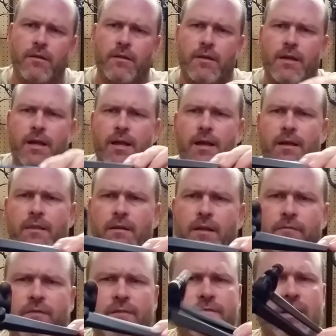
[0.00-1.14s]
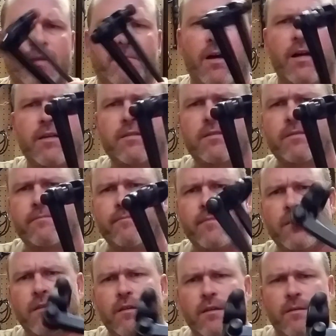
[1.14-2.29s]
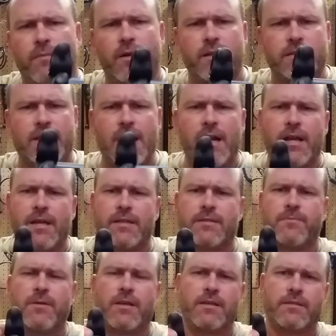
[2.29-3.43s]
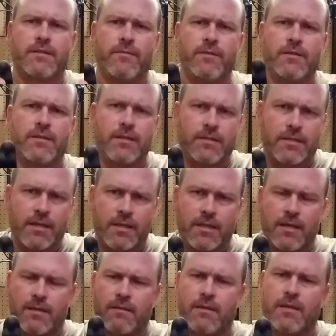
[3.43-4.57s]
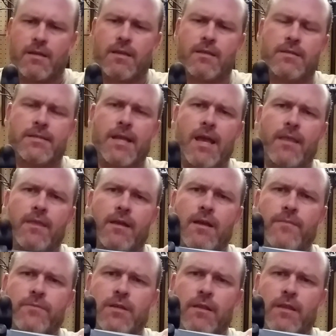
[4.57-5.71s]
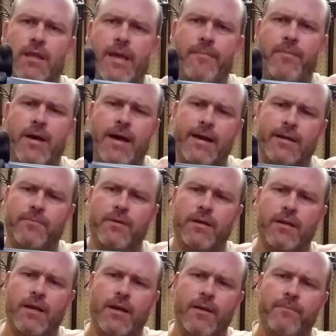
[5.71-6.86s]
They're like $15, but it's kind of nice because it's like the stand that comes on the impact, but